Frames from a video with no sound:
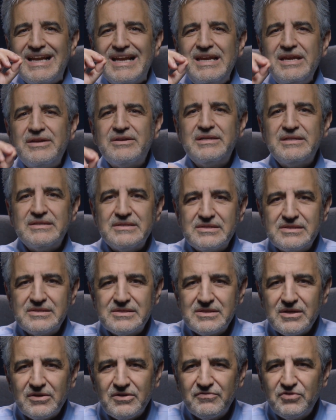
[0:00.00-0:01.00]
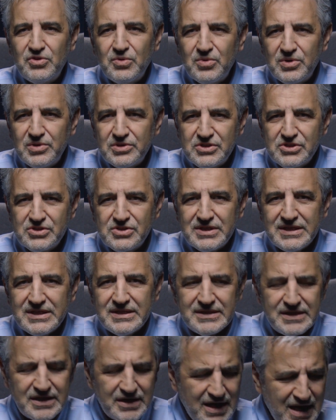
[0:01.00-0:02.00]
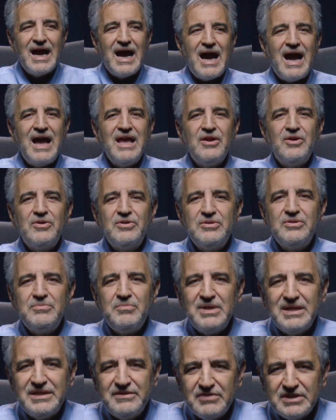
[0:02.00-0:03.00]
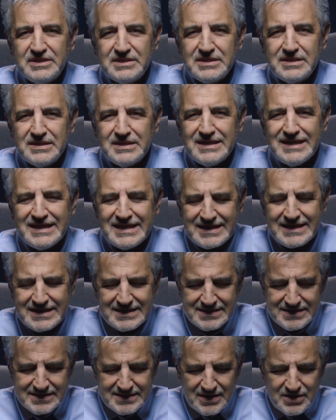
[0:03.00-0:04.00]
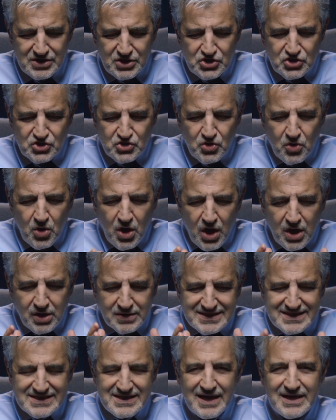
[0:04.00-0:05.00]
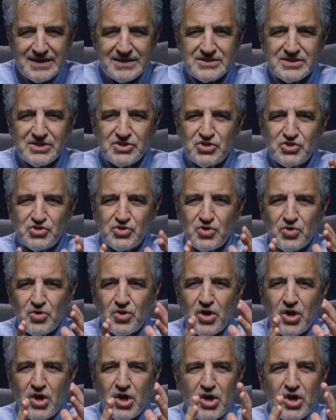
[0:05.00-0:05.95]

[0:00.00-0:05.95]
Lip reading: clearness of the words in there. I couldn't believe it. It is so concise, so